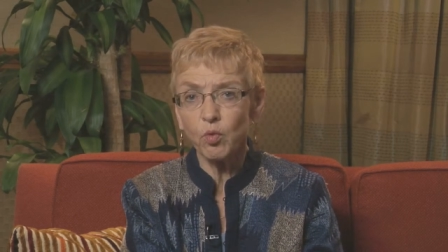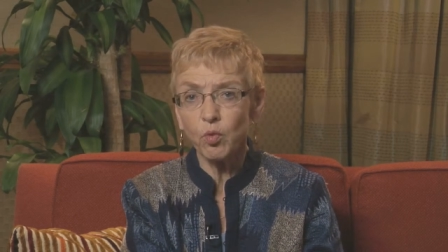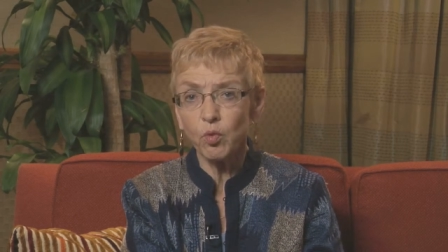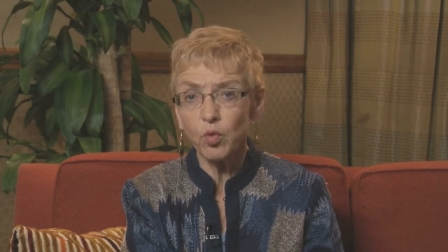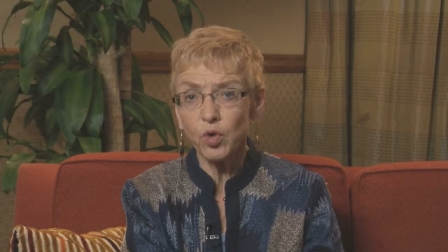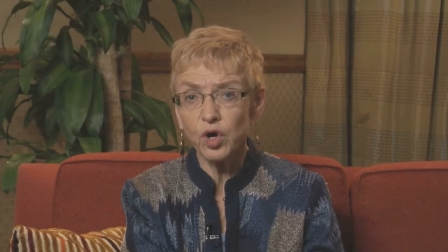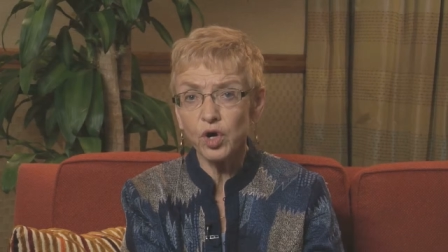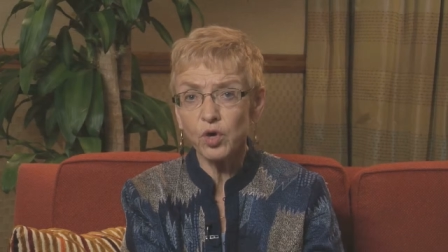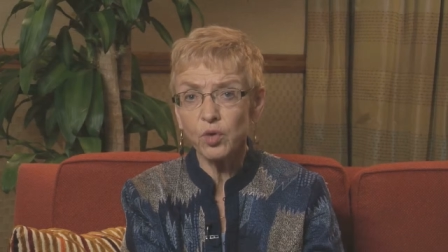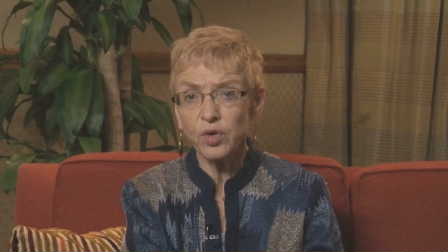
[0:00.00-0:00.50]

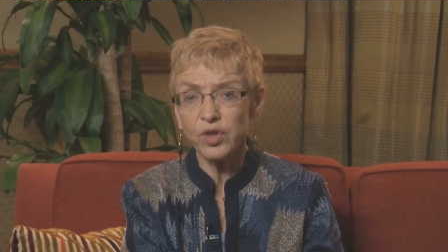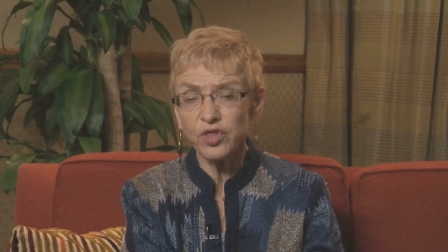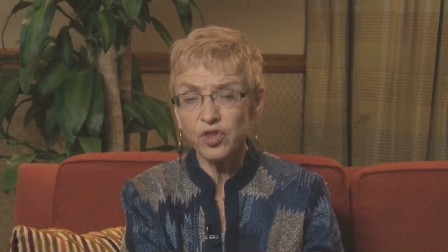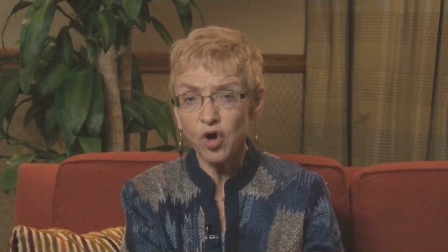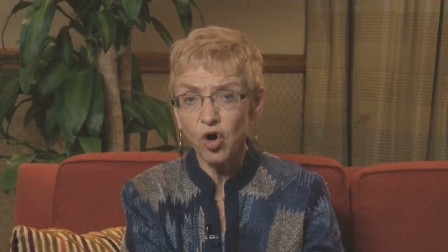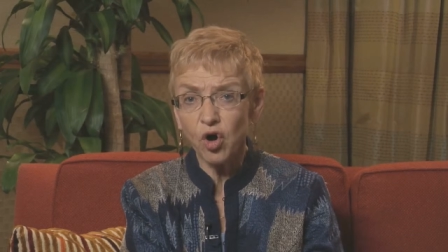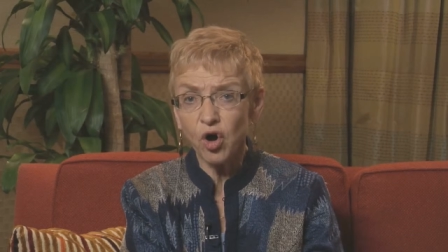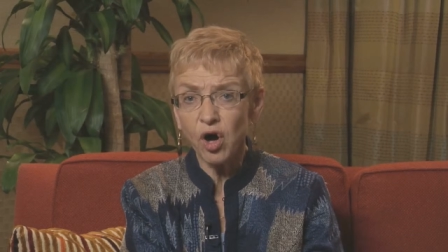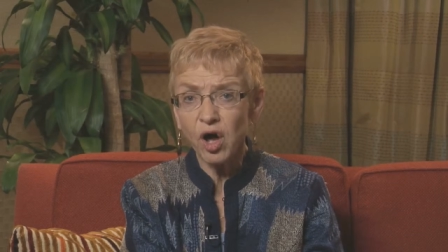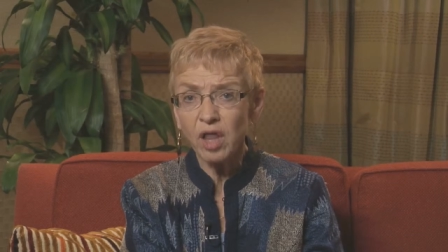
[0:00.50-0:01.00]
work with
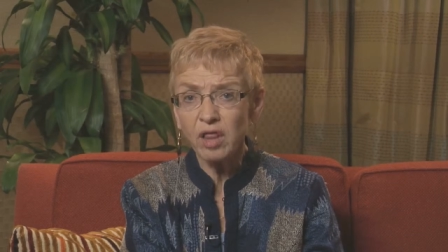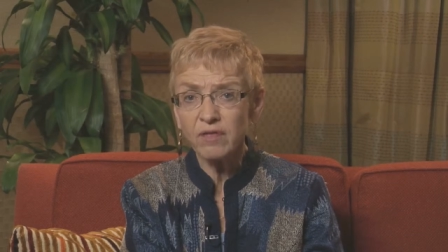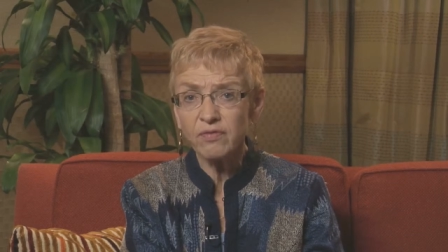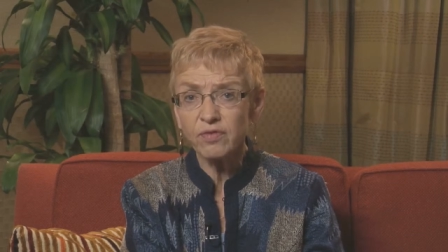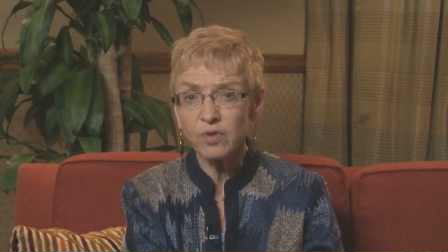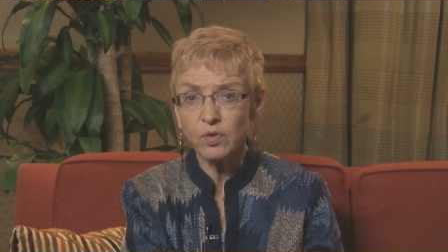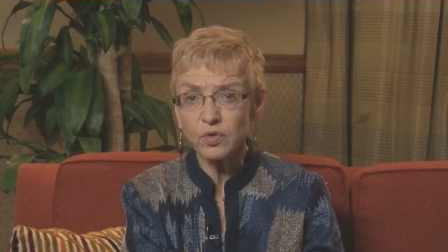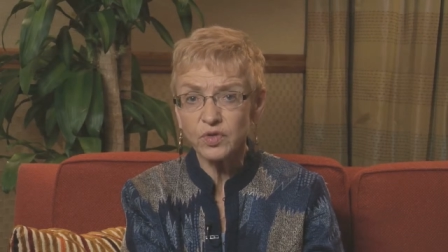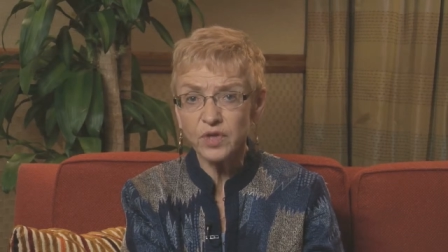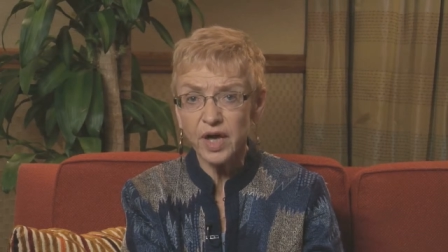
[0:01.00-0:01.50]
all of
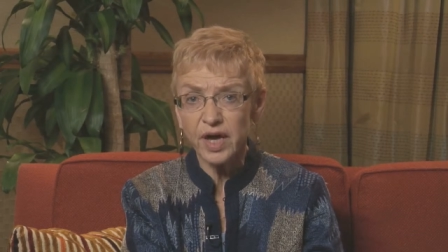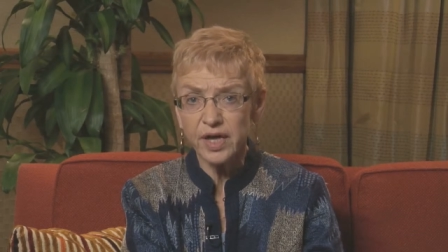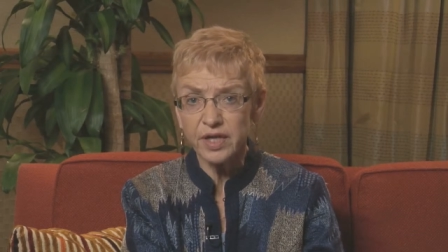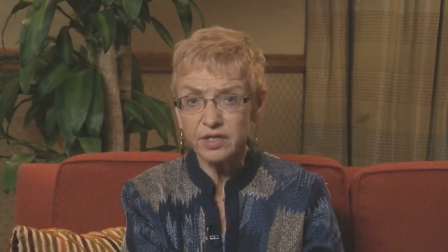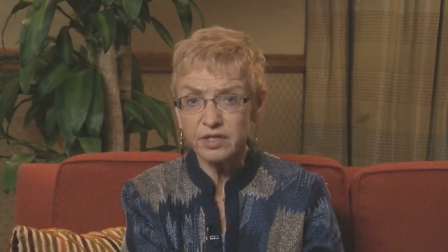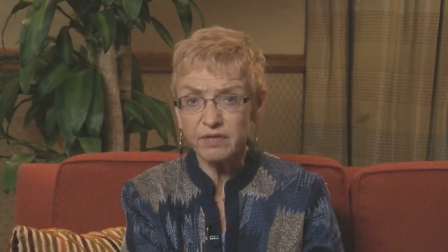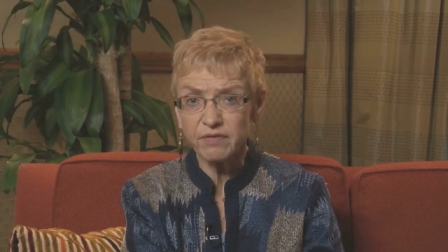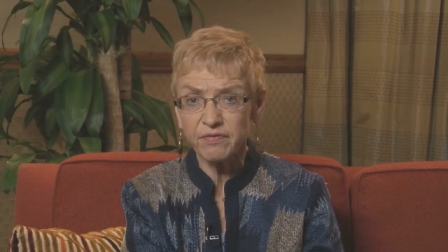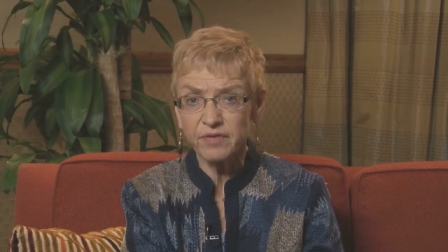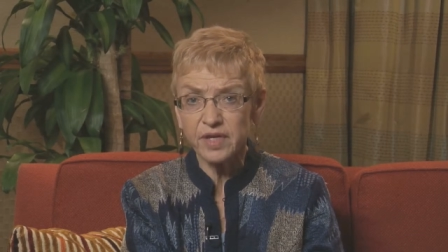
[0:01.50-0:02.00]
those
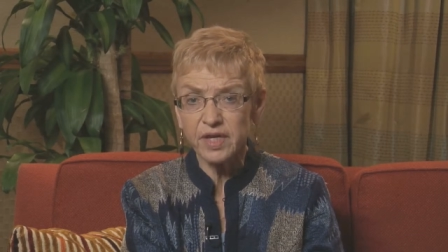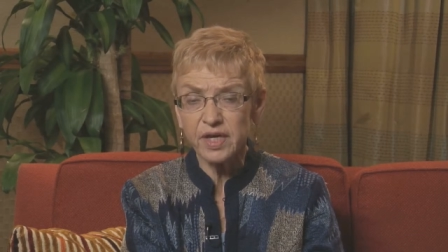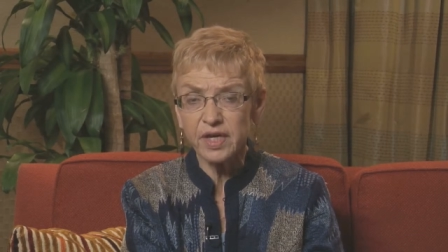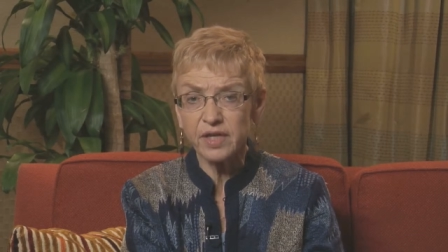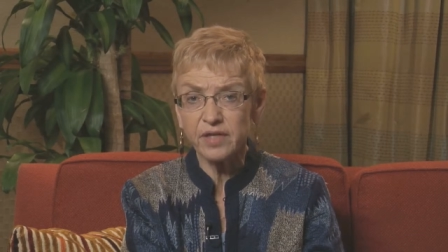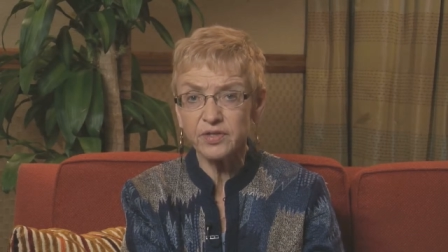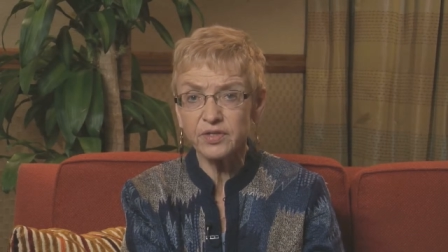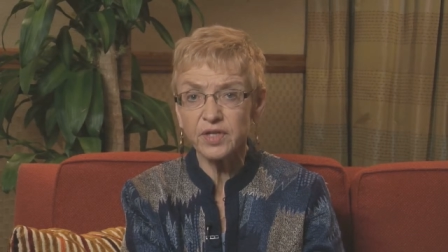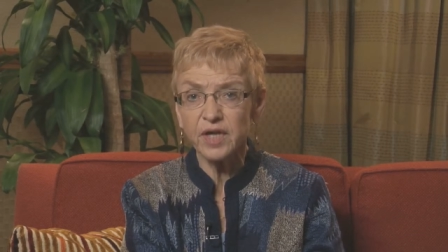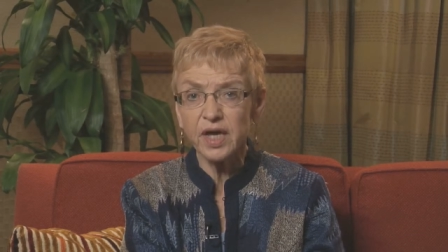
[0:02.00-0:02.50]
kinds of
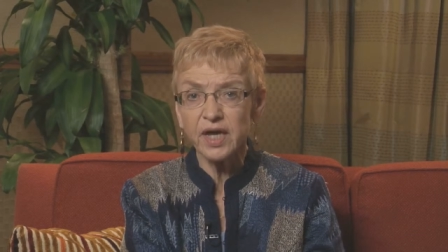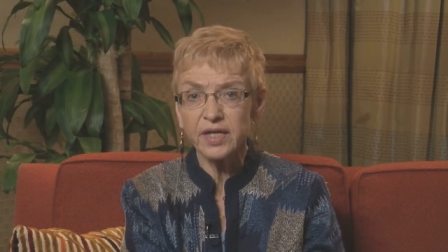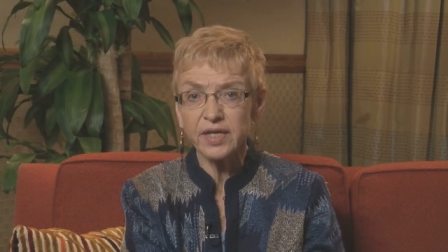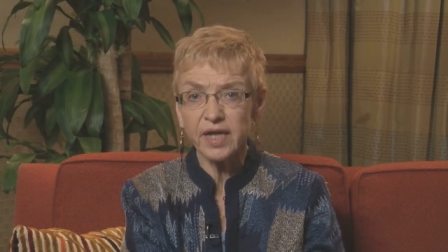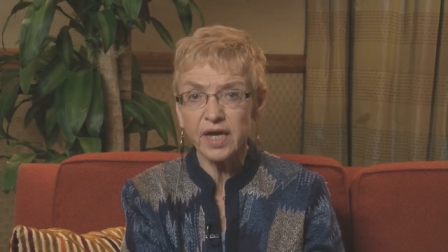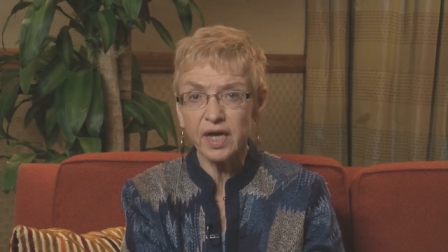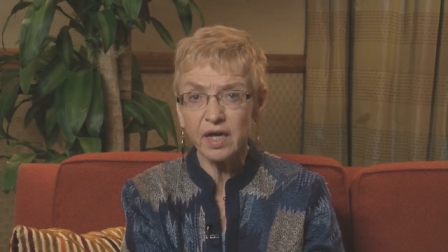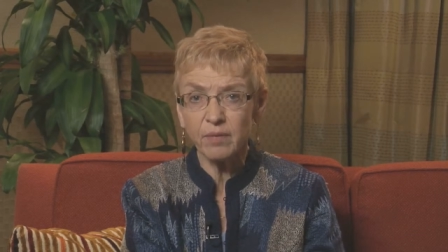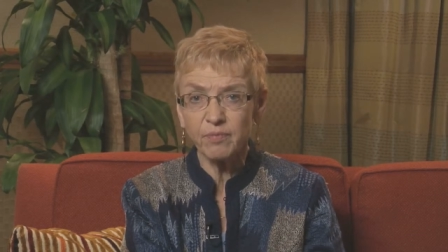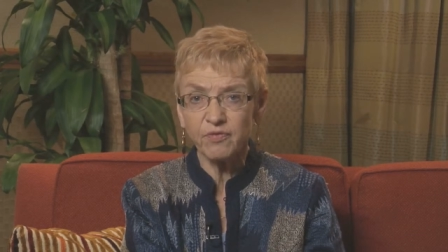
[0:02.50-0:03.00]
needs
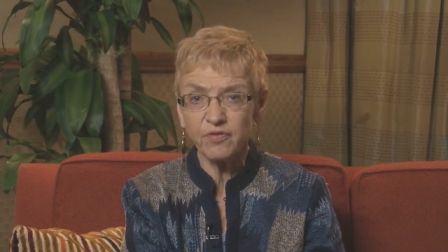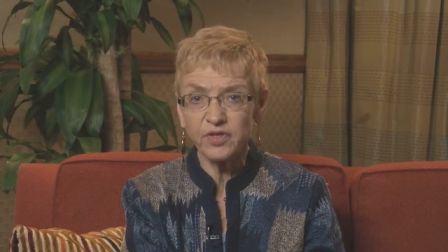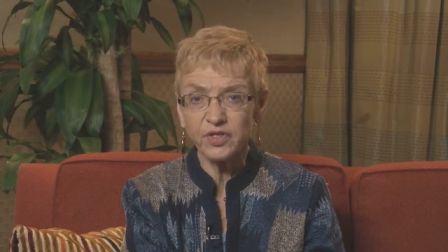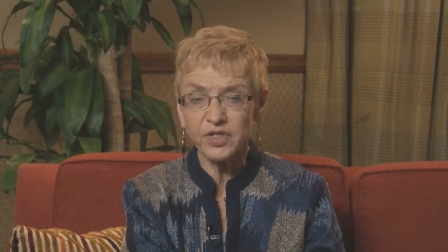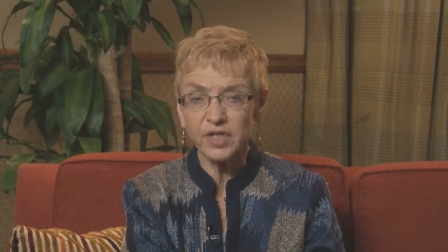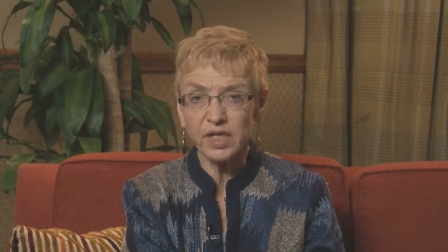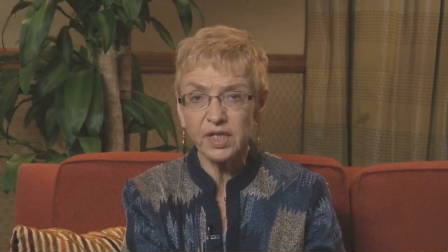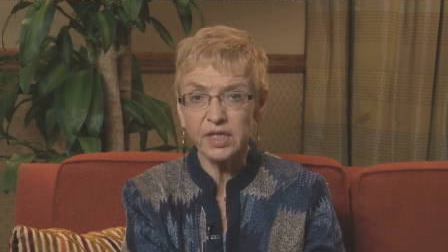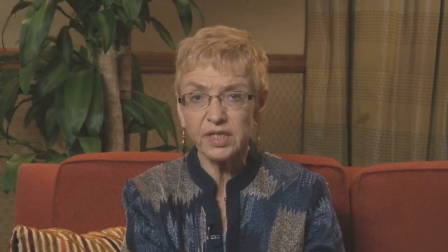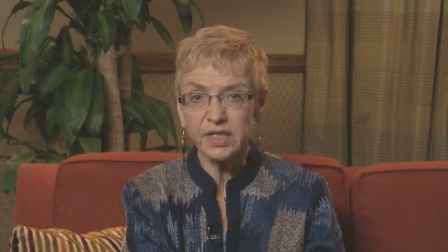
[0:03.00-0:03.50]
to help
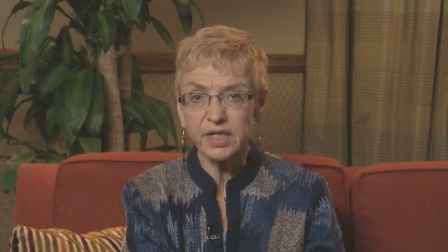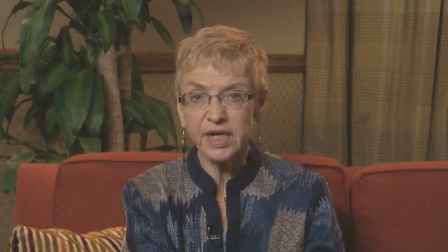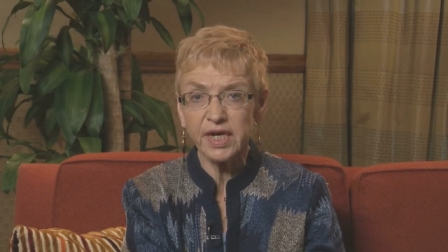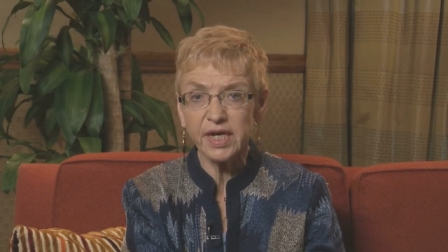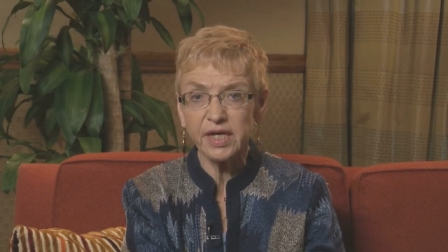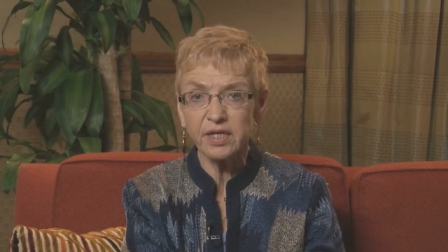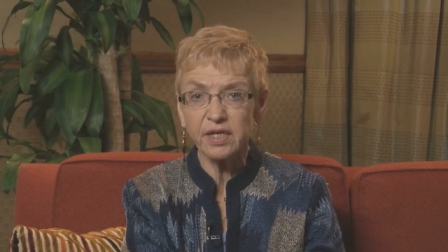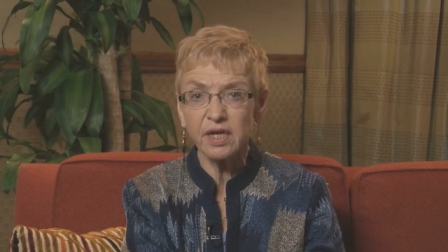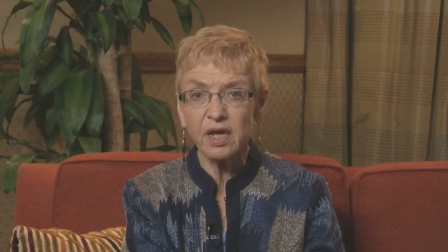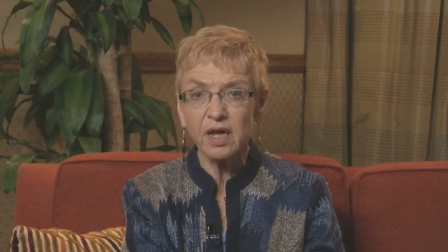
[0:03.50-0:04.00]

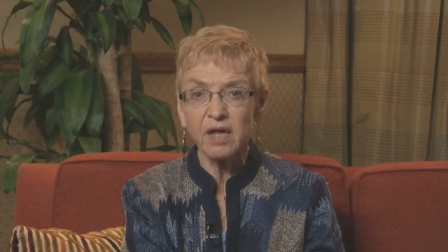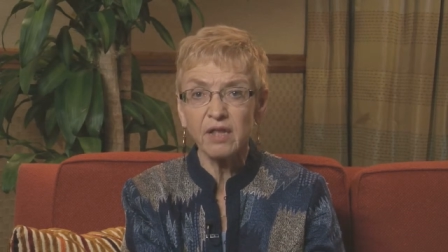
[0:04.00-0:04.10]
facilitate